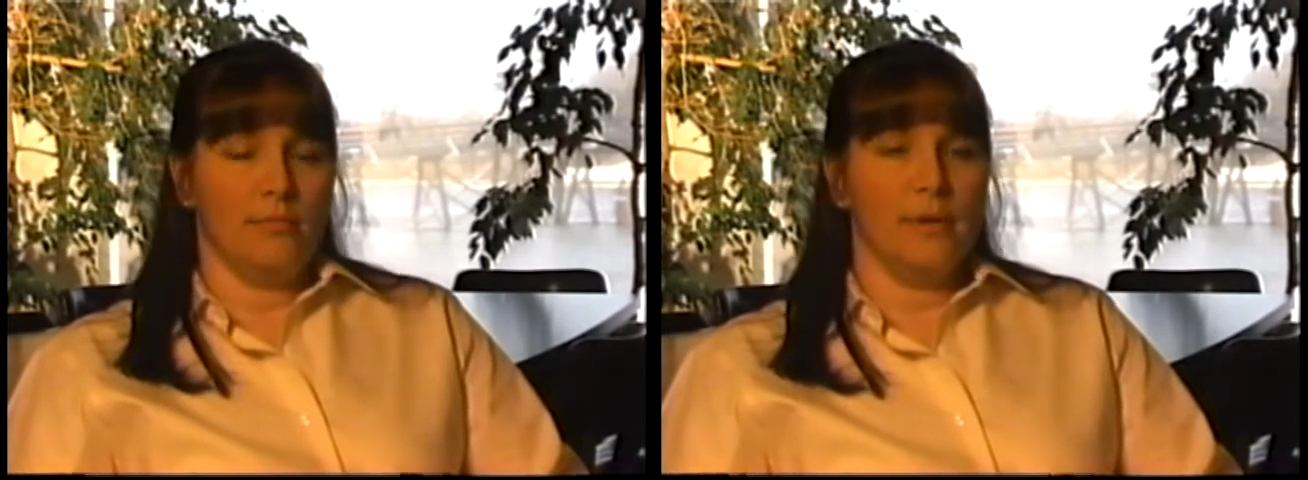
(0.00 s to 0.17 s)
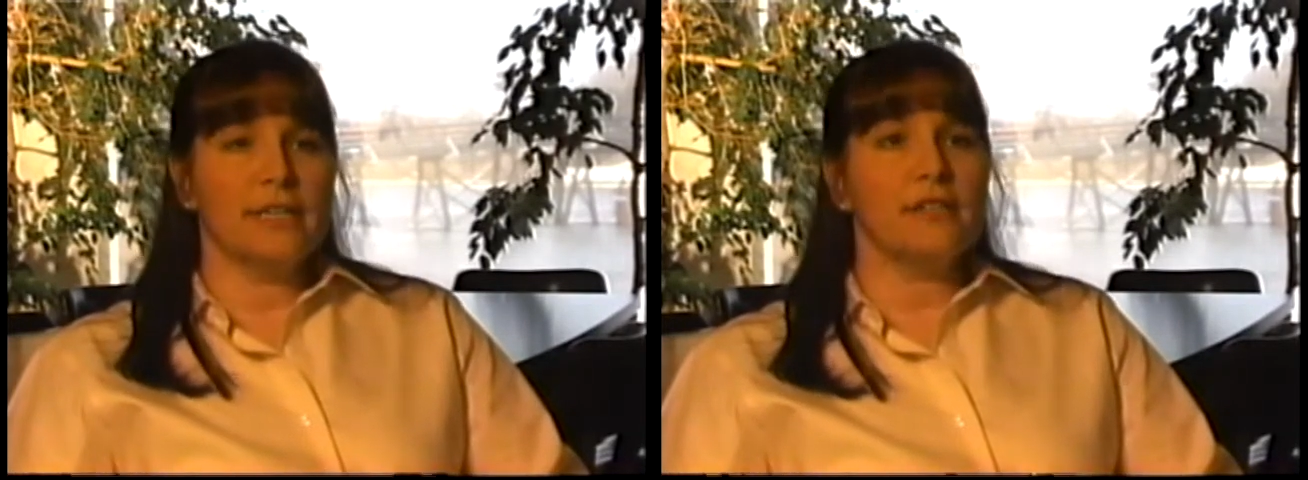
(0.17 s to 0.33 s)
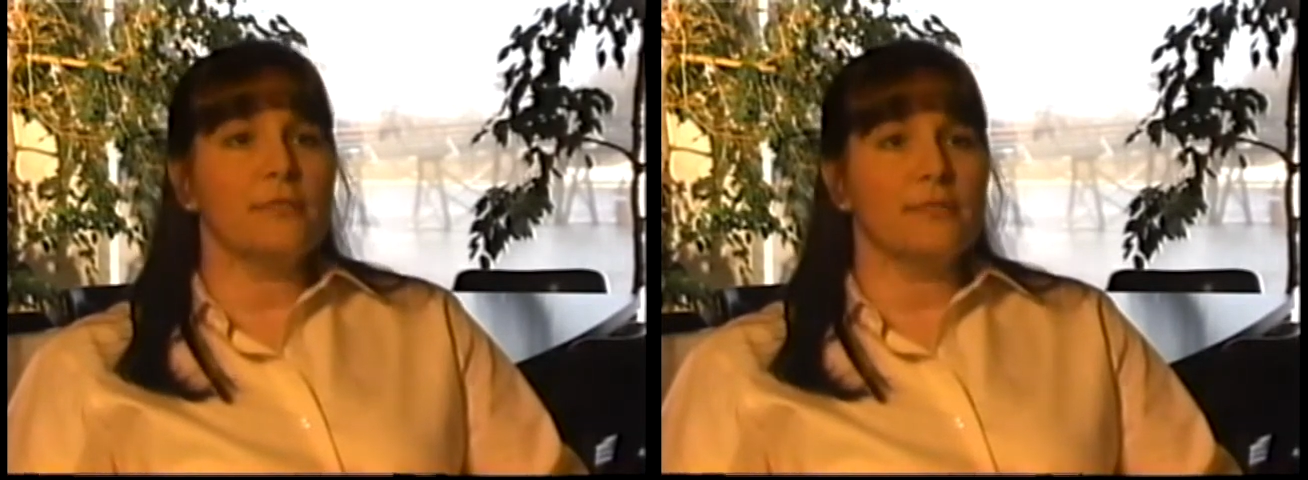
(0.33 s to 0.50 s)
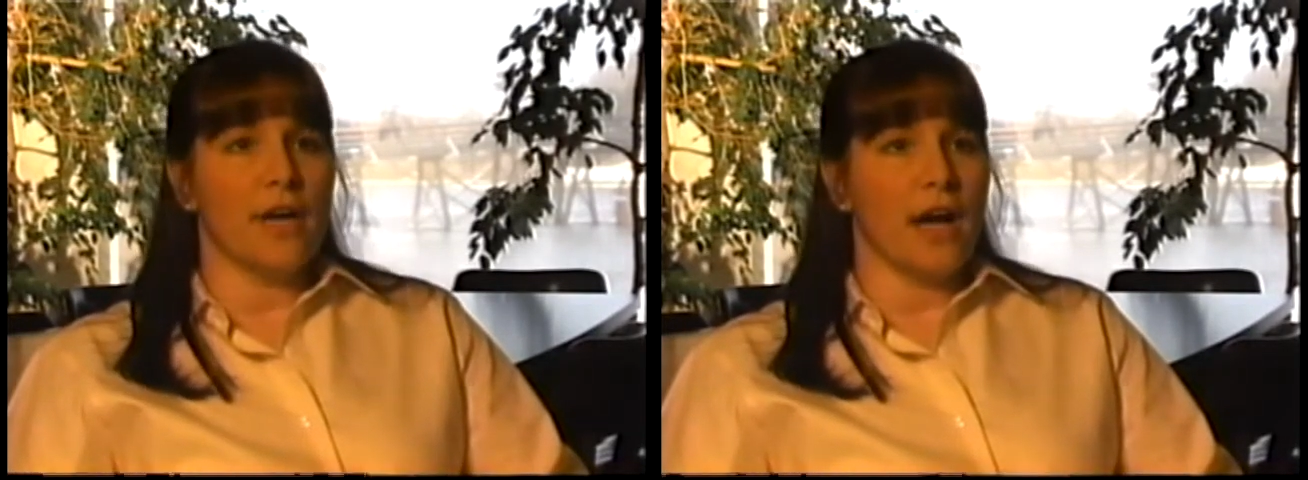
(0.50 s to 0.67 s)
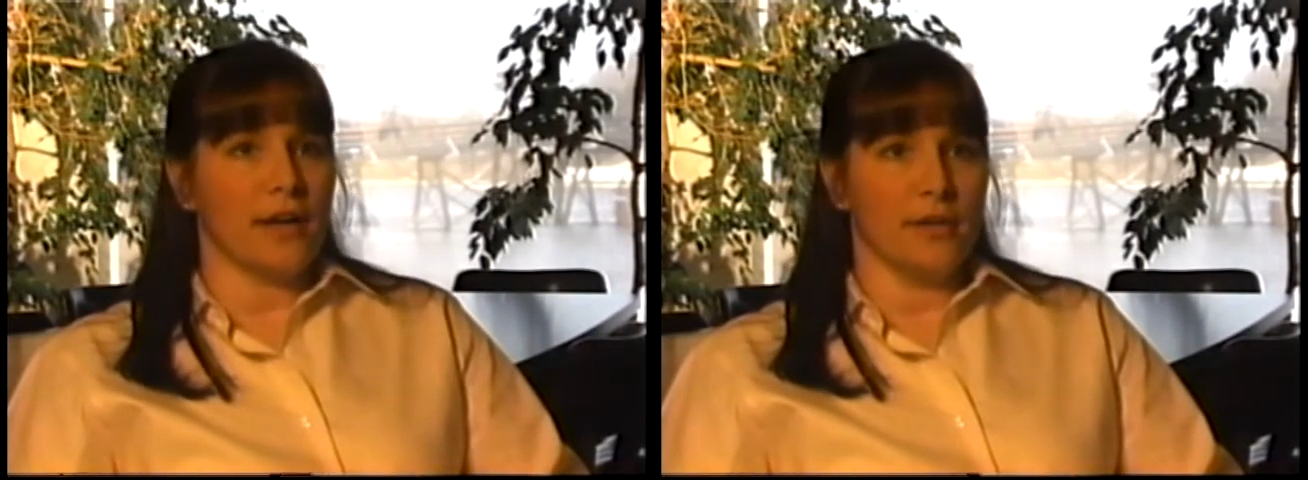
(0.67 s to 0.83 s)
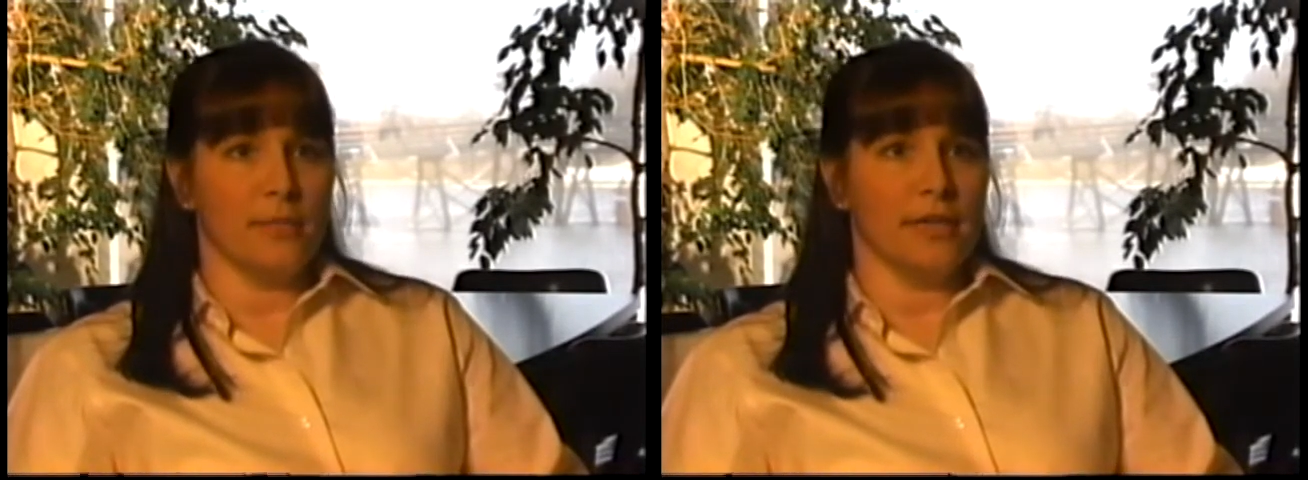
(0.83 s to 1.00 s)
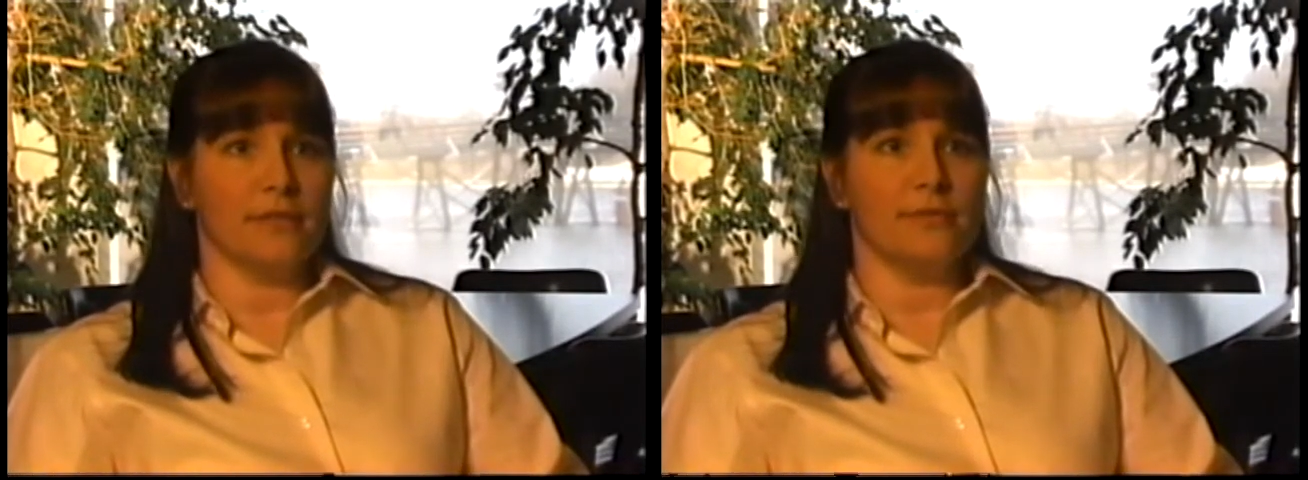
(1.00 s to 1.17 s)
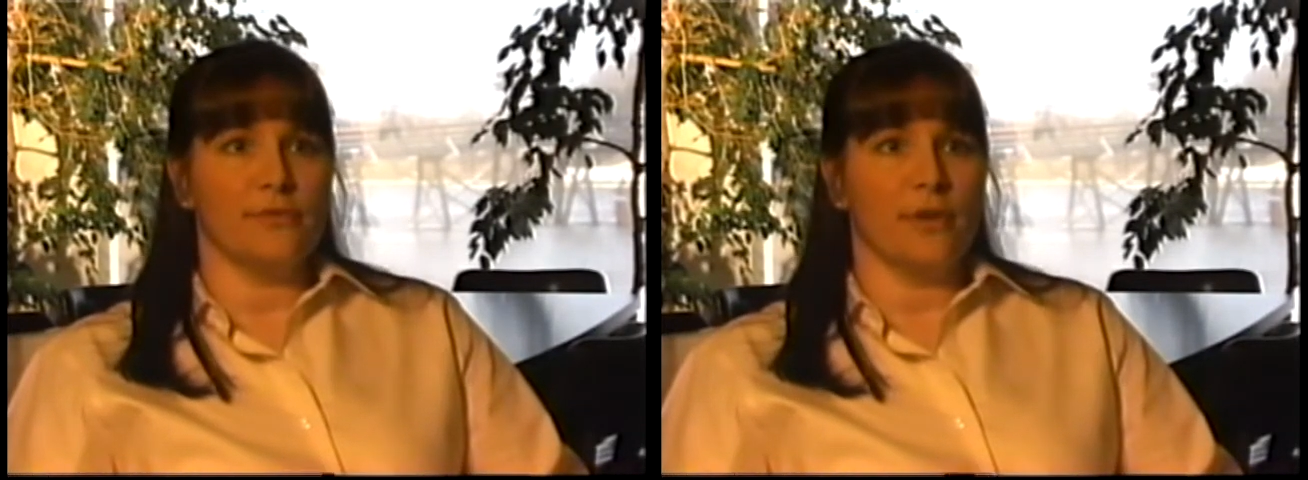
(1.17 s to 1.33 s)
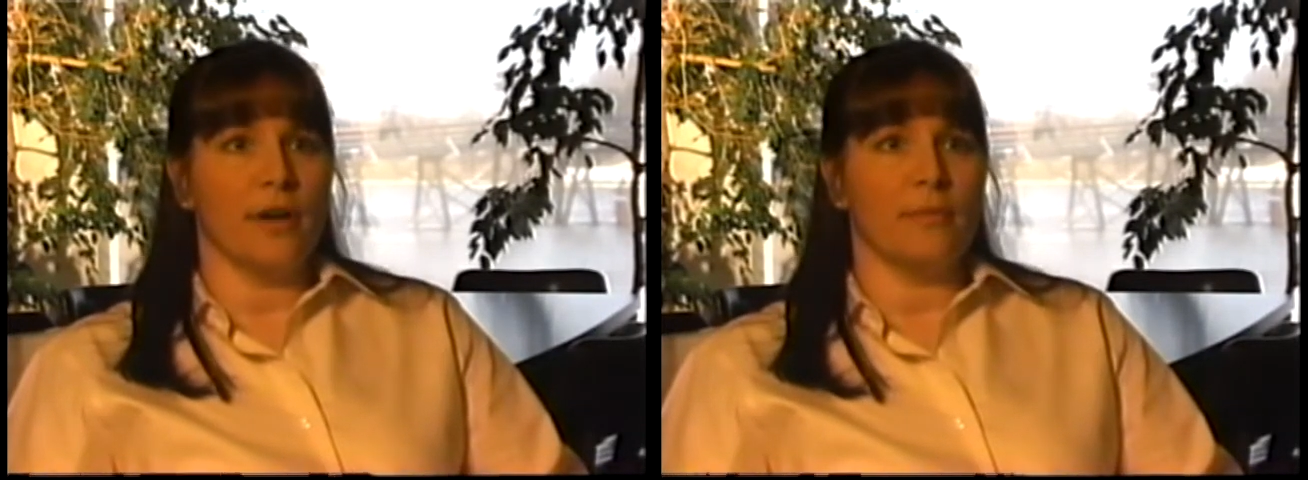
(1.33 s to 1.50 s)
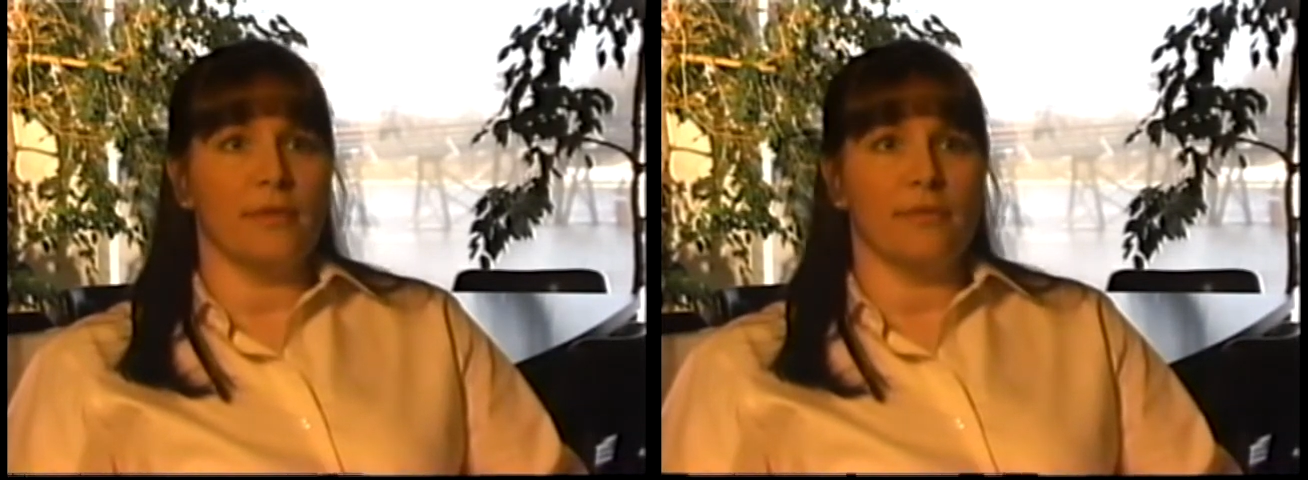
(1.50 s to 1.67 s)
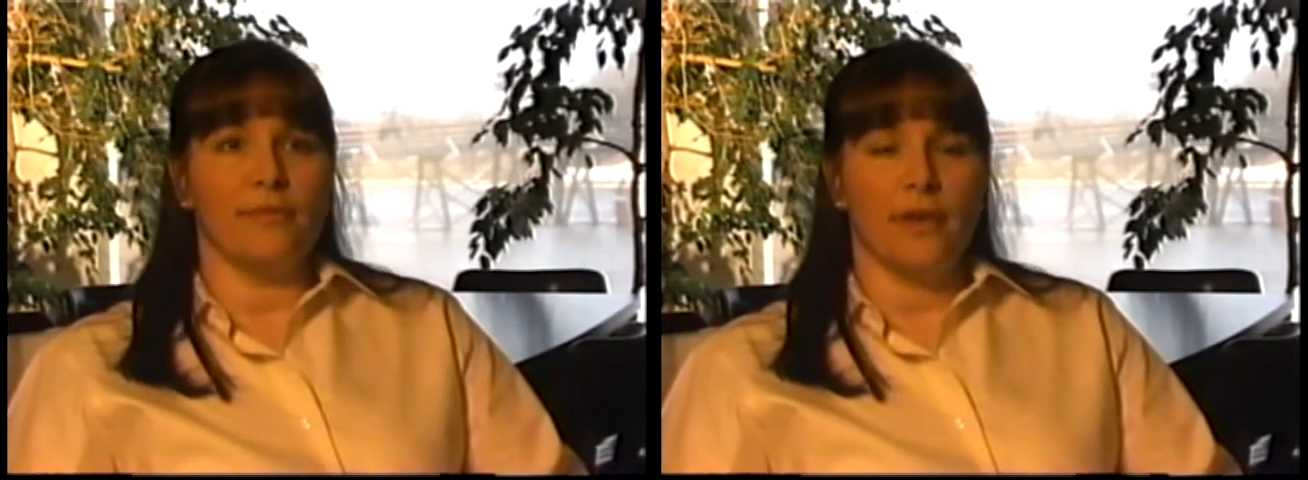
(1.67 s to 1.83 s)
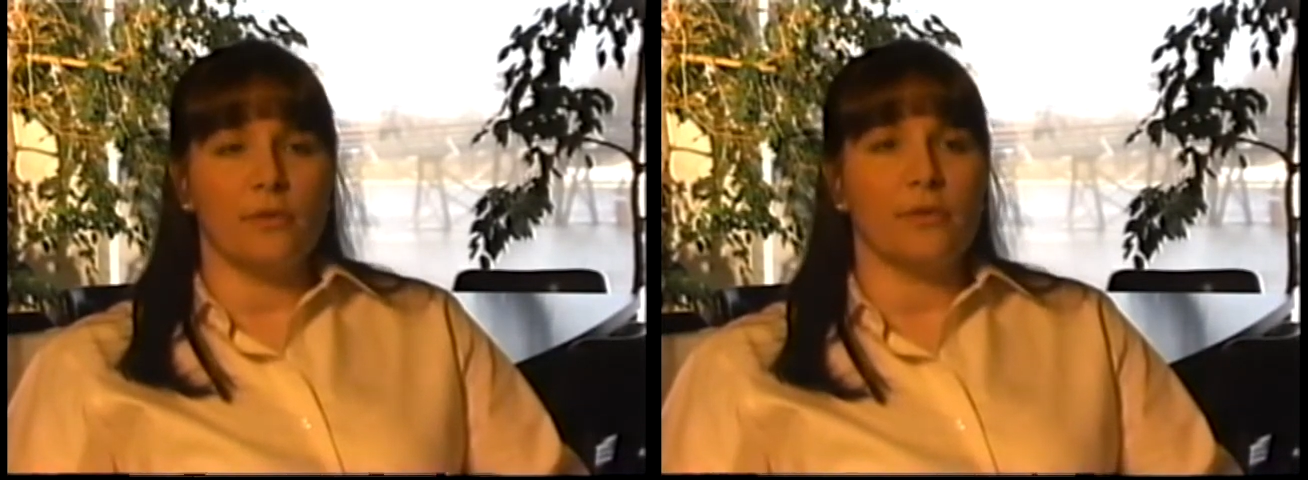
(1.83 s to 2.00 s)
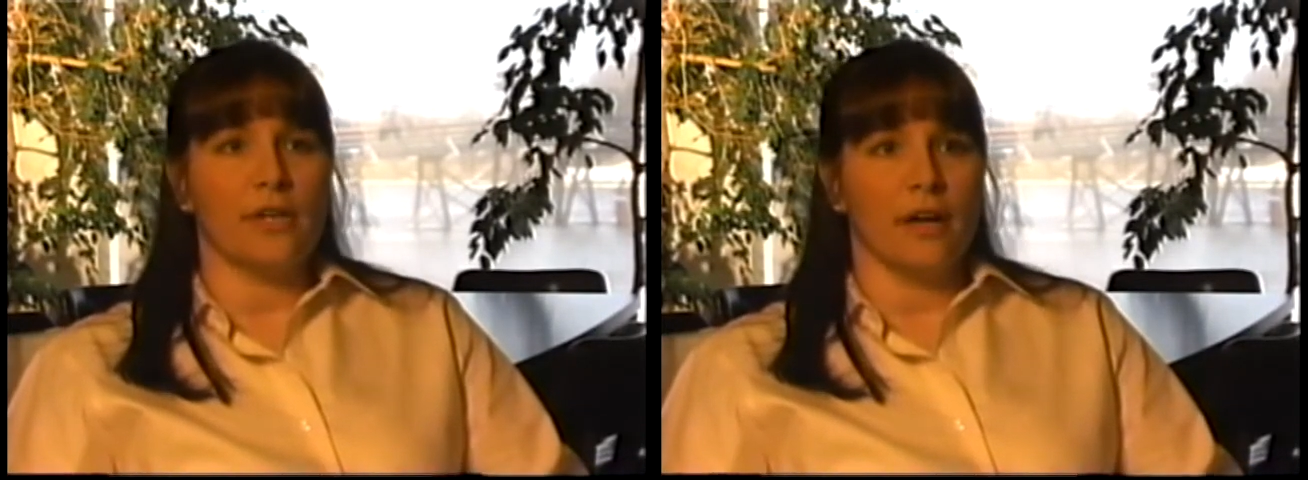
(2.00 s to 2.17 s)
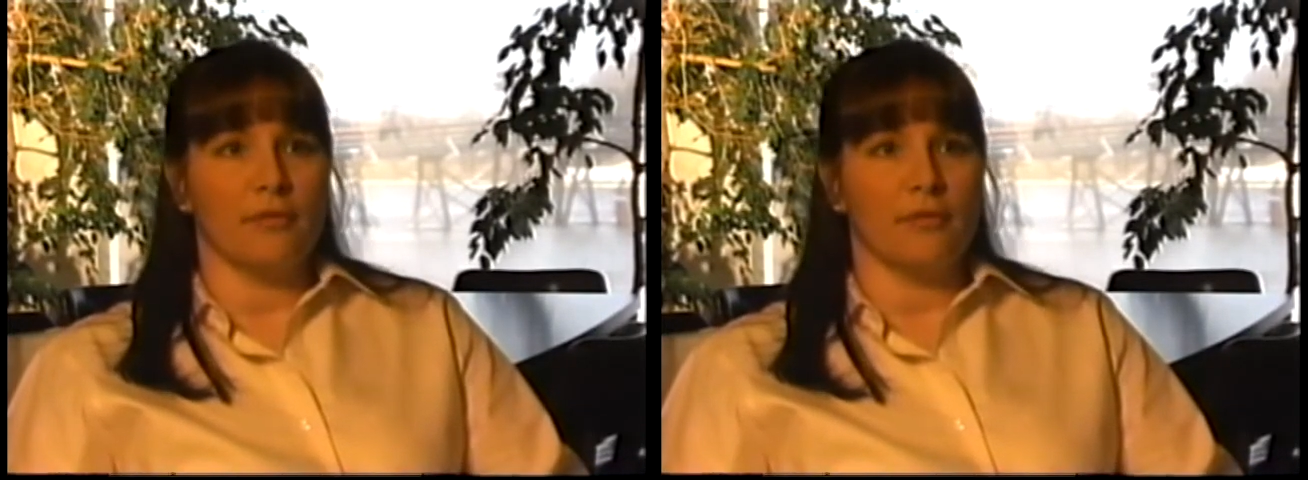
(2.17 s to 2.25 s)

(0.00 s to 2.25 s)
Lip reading: piece of document from the federal